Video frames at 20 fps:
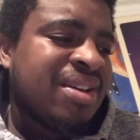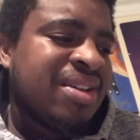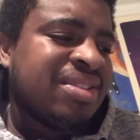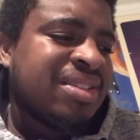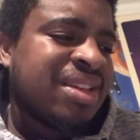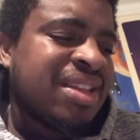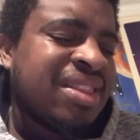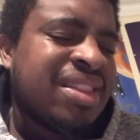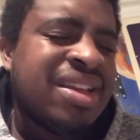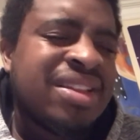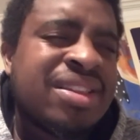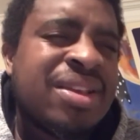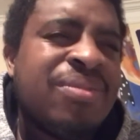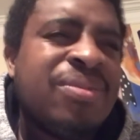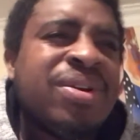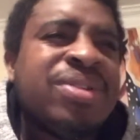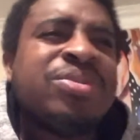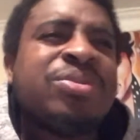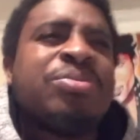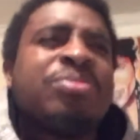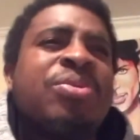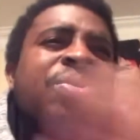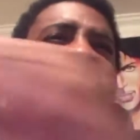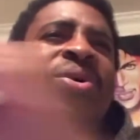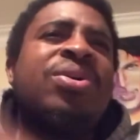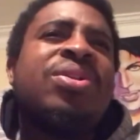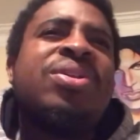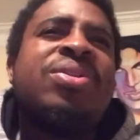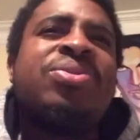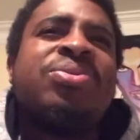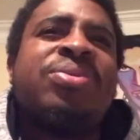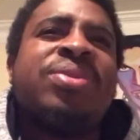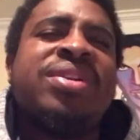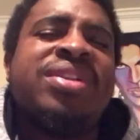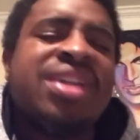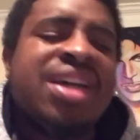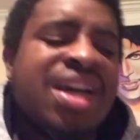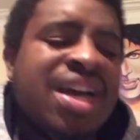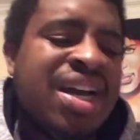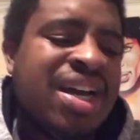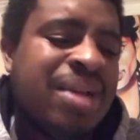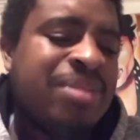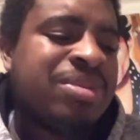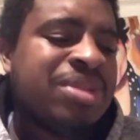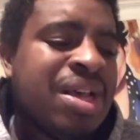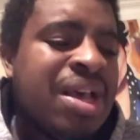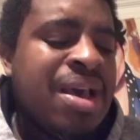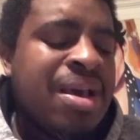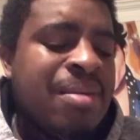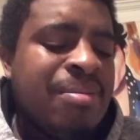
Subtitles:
because I think they wrestled more than 3 times.